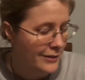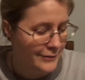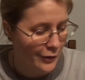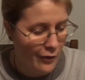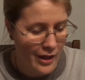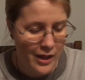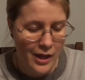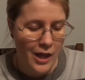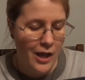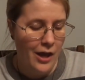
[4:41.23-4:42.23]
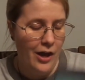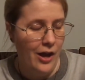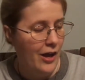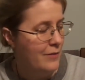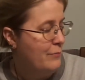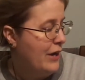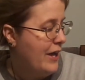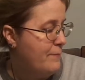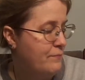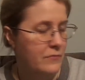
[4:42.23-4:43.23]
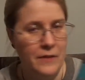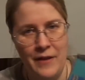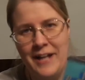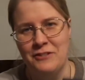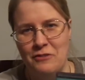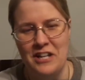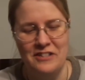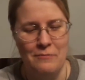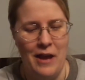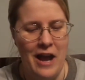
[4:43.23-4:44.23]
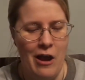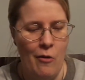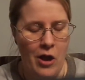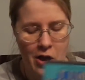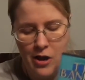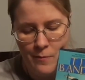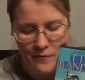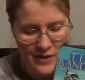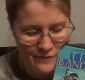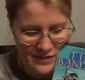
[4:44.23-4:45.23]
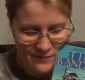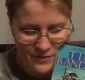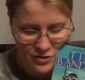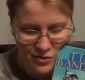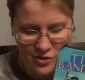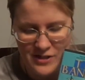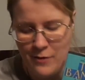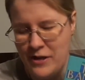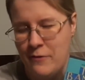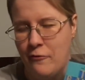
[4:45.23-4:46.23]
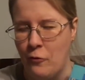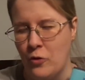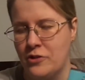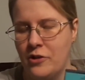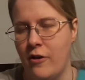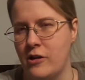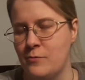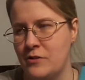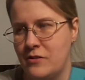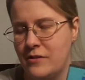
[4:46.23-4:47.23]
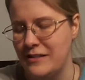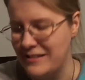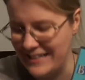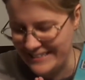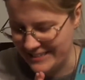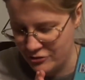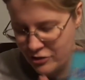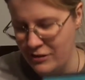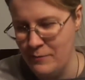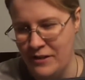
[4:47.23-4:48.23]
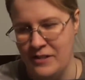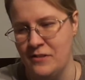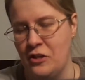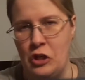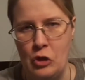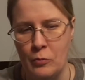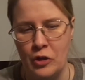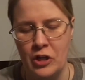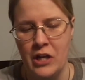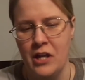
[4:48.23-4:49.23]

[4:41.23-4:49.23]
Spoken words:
Darn it. But that's what it's about. If I have to give this stars, I would give it 4 stars, but it's strictly because of the humor.